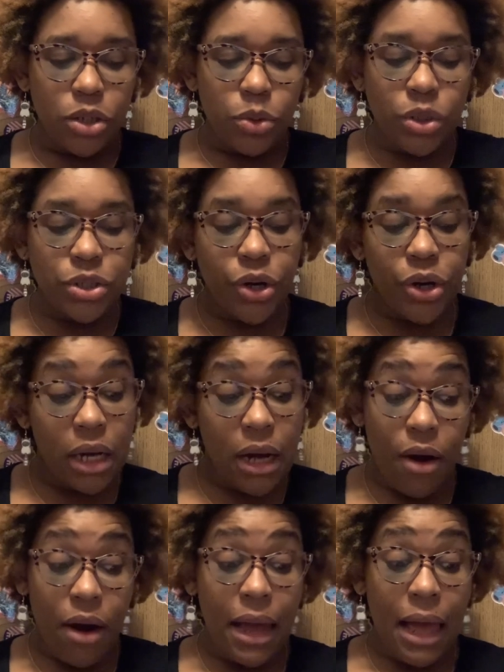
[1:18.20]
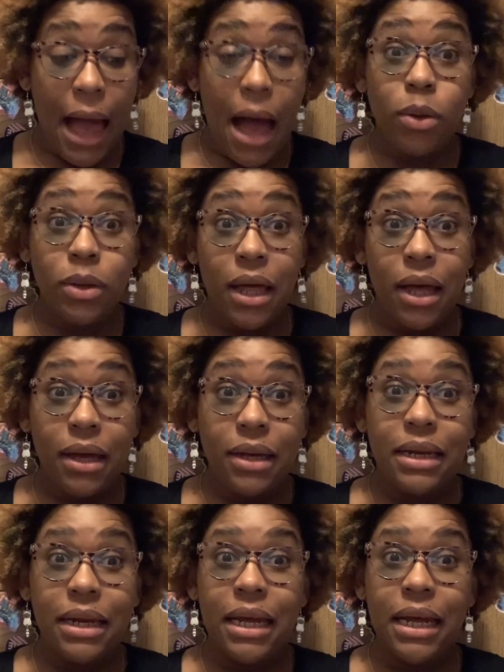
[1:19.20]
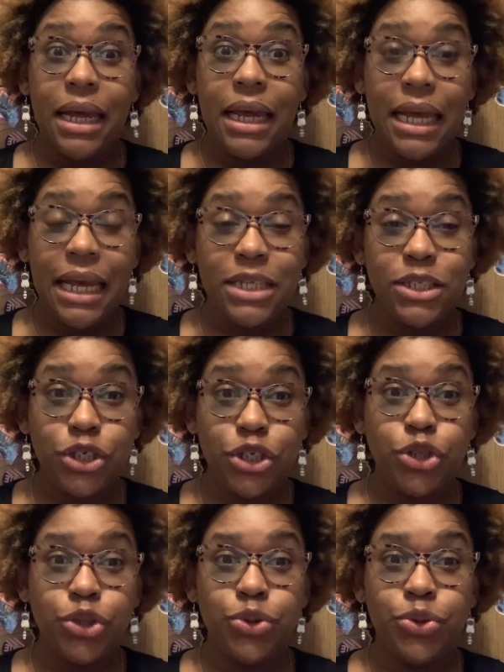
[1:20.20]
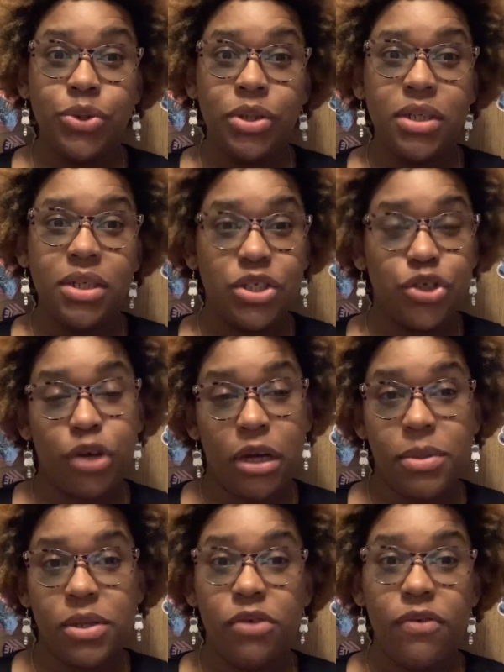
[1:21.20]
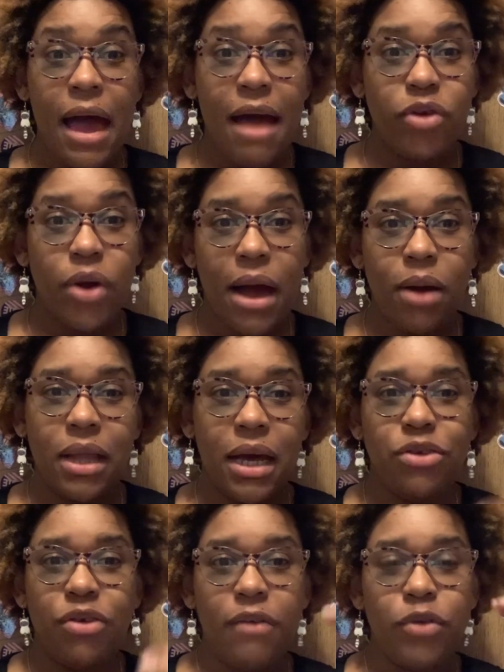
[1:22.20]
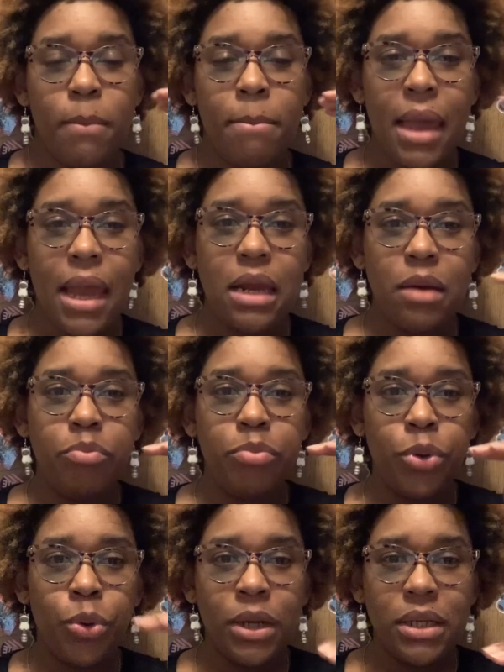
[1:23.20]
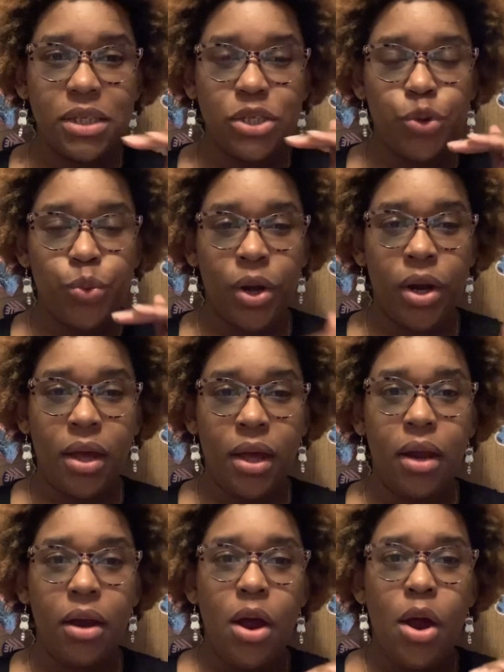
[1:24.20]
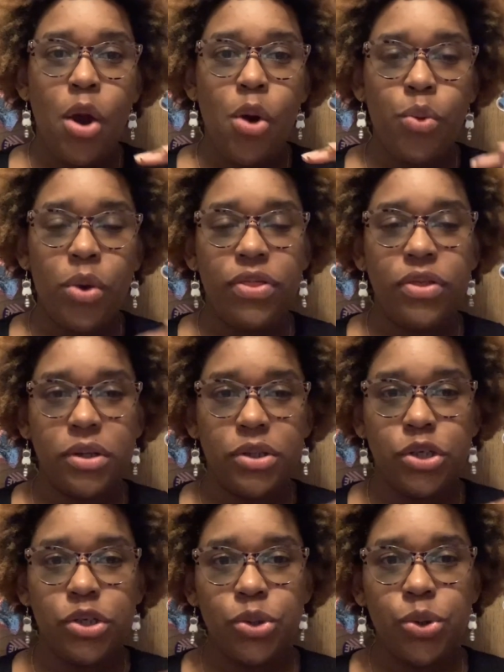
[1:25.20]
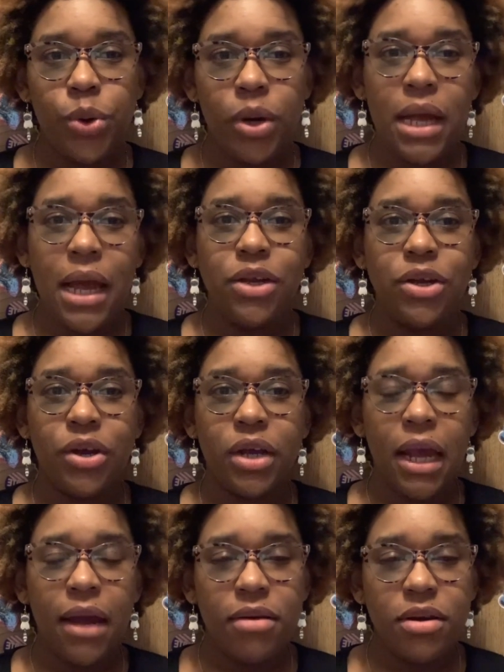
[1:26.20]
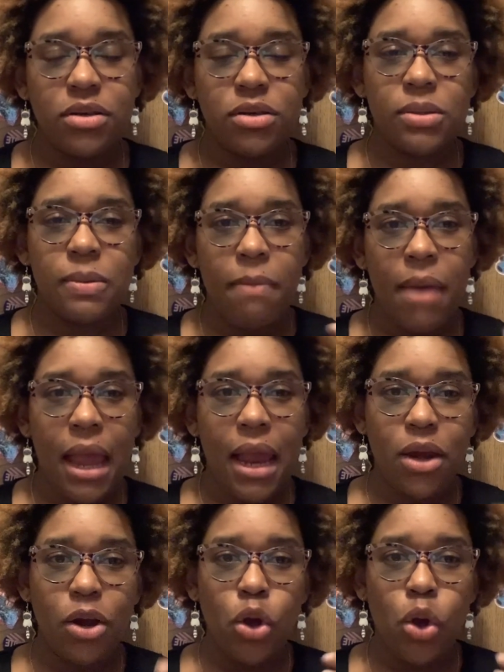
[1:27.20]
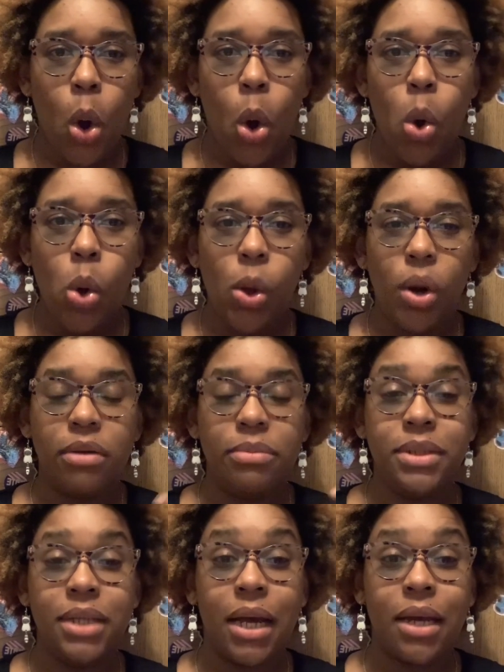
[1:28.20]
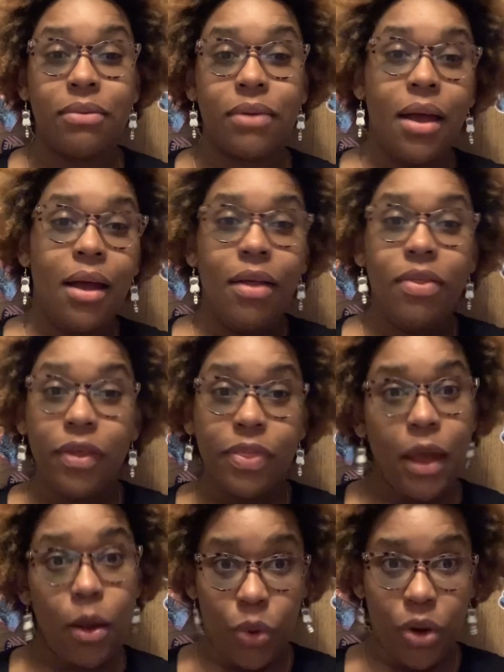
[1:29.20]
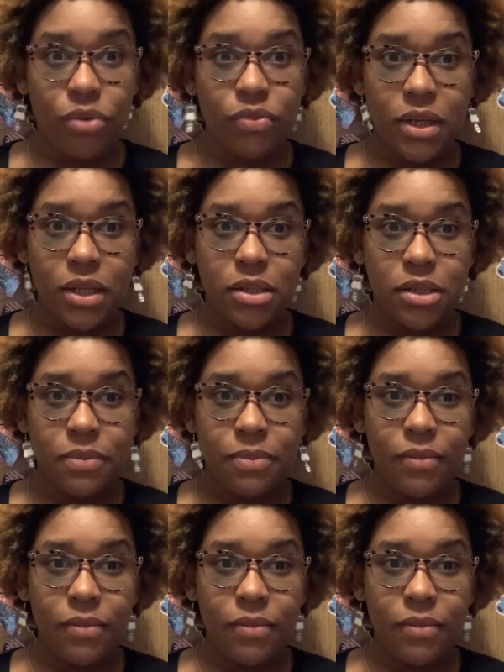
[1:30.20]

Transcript: We're turning our outline into the script. You have your outline, you have your main points that you want to hit with your story and your character's main goal or objective that they want to reach.